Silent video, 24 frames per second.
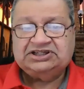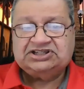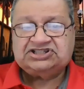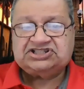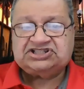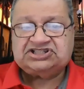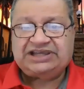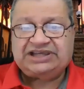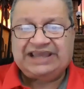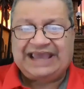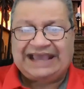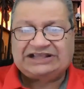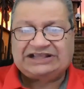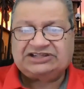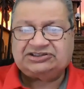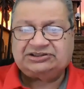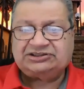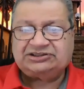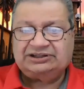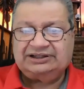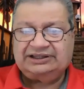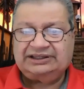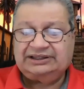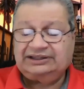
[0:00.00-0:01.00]
she
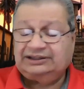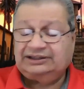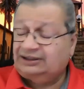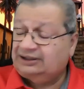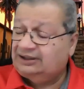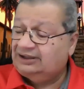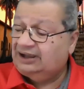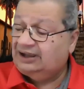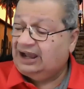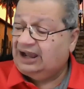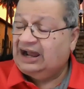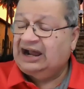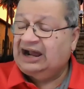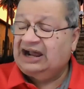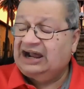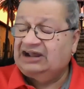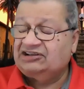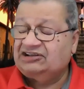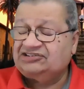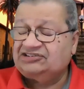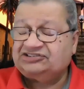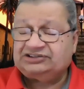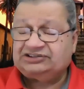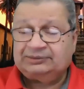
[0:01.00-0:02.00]
actually
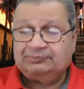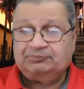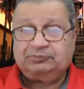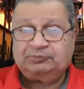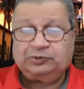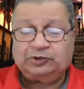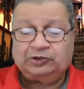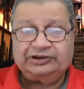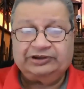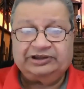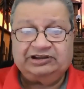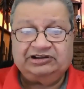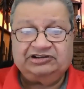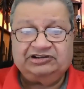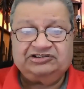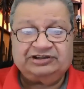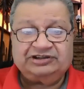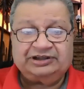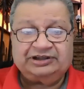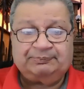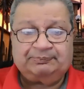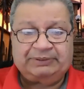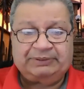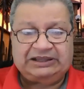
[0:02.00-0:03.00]
asked
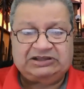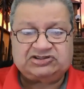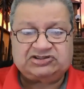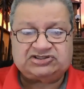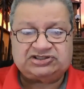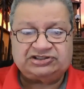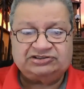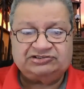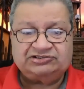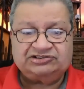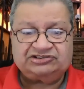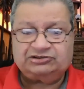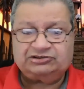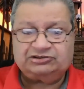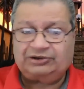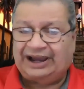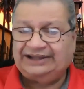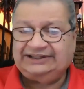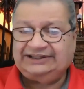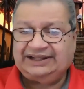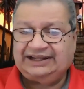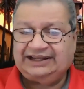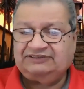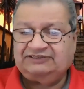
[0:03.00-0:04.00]
employees and patients to
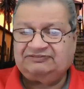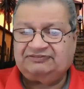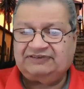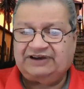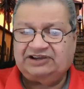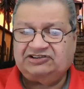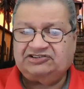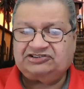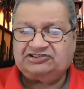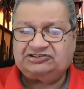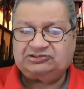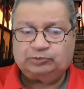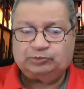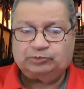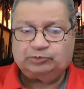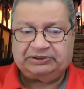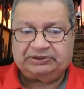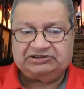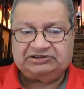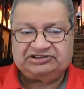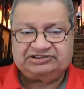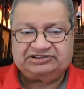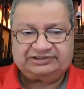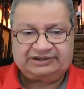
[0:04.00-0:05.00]
identify
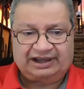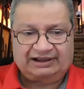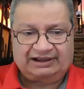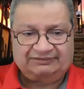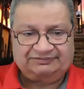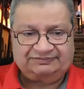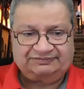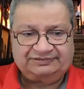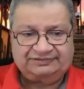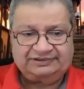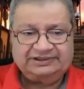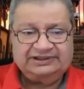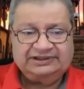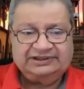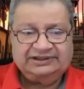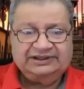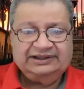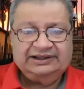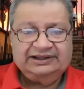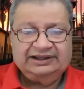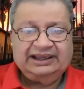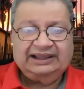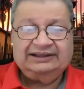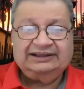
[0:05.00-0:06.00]
stupid stuff.
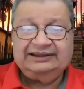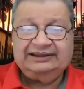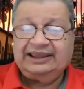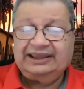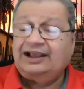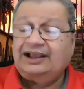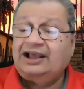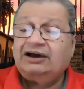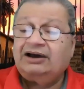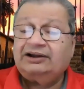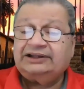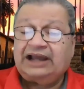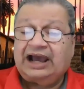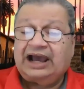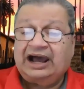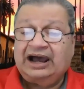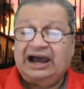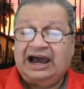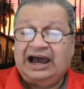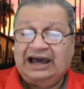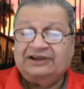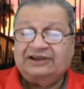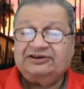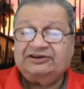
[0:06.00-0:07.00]
And they got
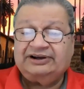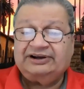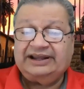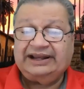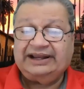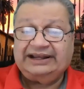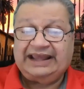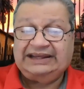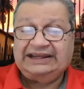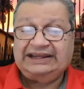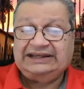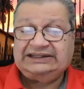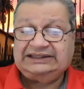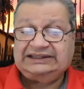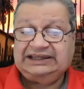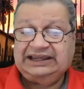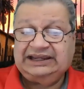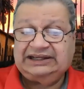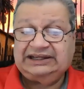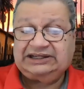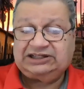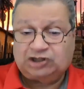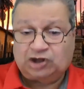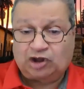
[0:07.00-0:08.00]

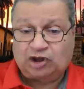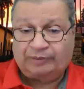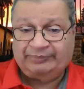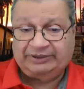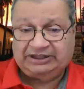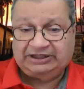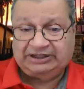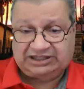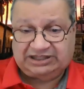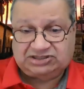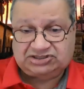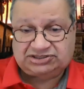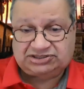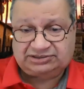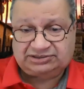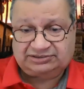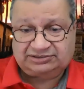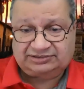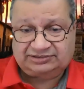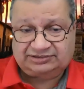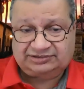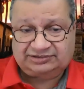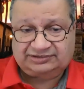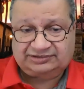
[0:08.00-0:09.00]
188 nominations.
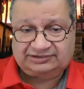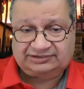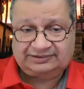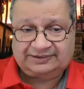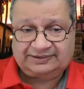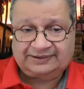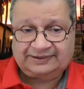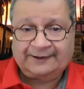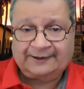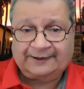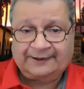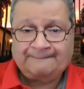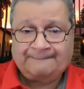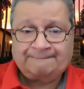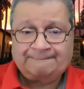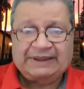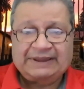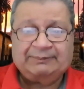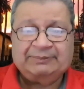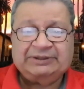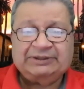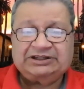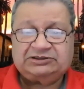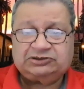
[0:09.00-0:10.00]

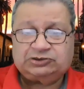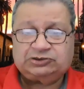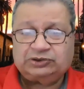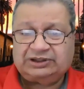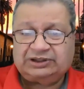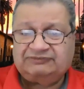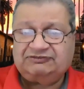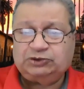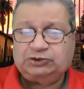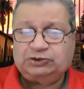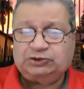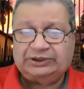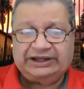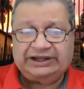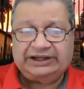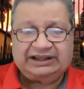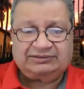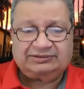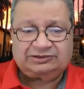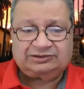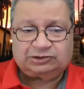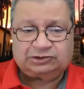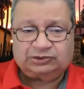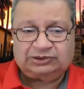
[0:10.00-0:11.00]
I mean, to give you
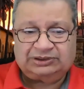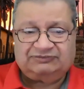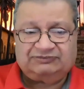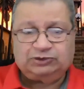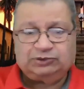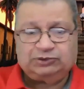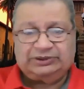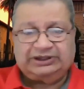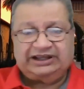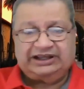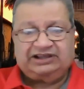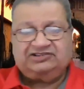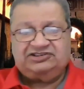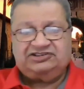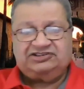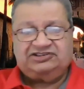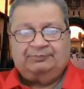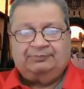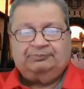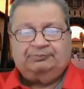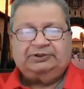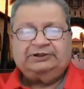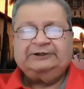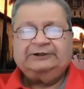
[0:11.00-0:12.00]
an
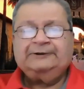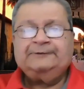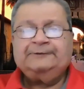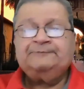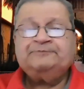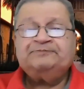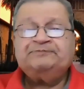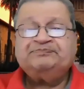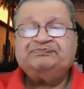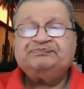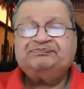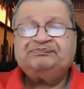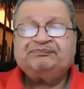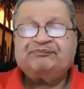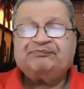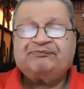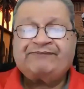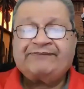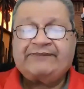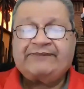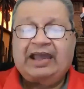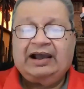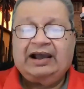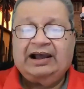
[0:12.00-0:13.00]
example,
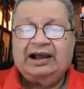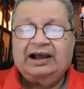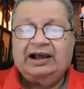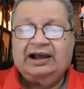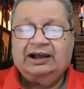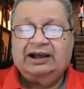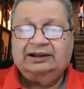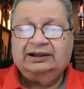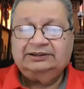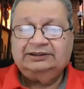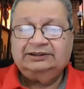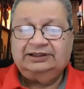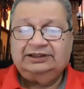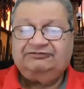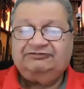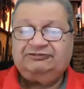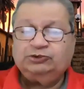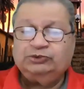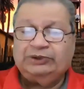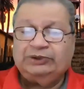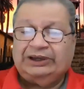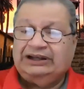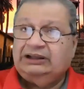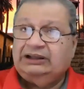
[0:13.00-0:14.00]

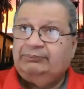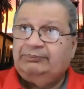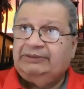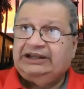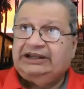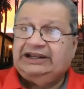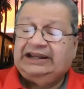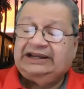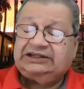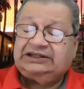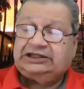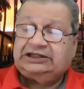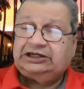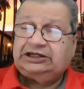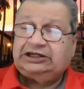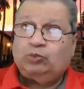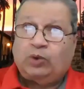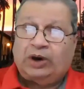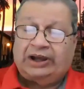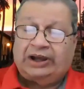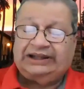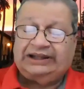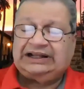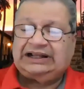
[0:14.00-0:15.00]
if you eliminated
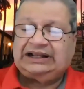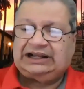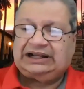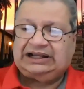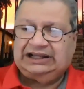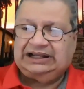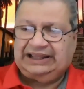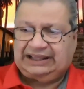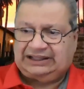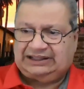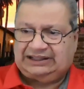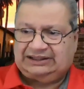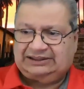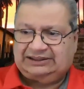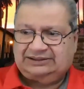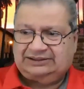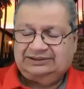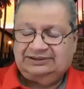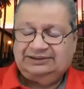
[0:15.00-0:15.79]
one click